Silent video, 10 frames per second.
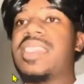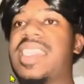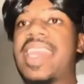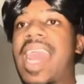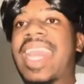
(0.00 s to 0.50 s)

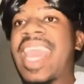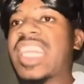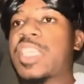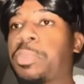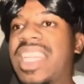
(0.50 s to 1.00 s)
Diddy, I can't
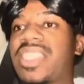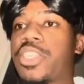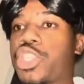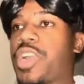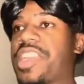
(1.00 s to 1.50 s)
explain to the
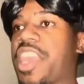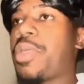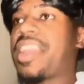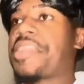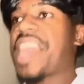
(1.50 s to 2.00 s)
jury that you
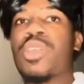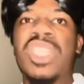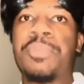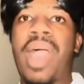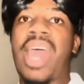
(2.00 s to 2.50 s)
had
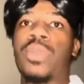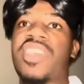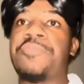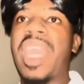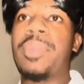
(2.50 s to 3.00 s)
1,000 bottles
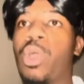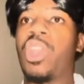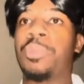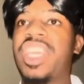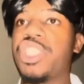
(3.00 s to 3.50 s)
of baby
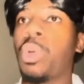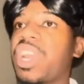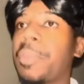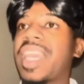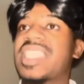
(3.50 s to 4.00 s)
oil because you wanted to make a